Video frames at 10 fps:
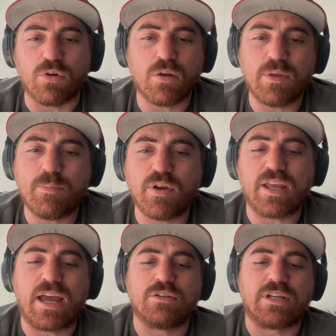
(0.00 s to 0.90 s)
We're going to be
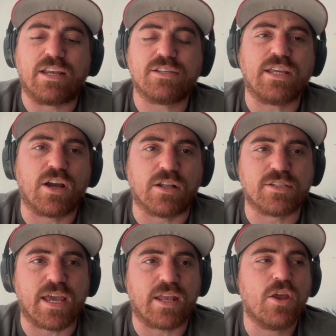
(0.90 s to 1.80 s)
putting out Dynasty
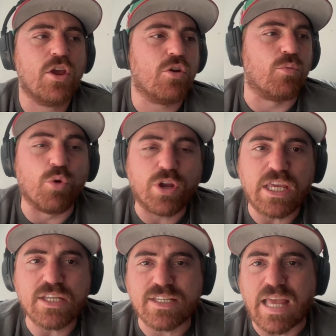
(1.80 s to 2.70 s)
content,
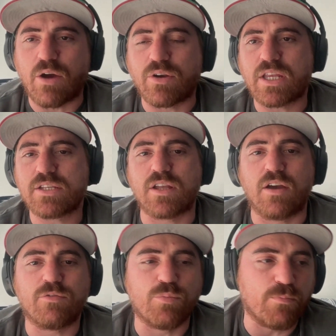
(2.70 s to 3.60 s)
rookie scouting
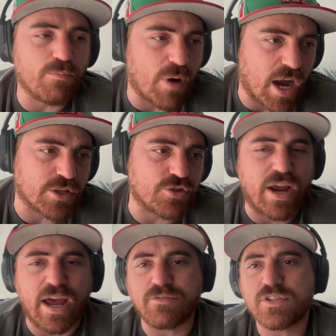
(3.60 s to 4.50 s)
stuff, mock
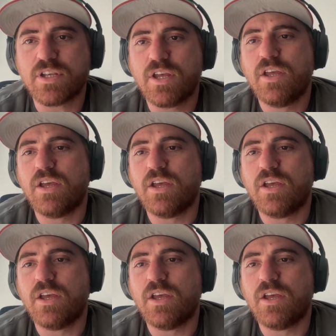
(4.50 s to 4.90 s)
drafts,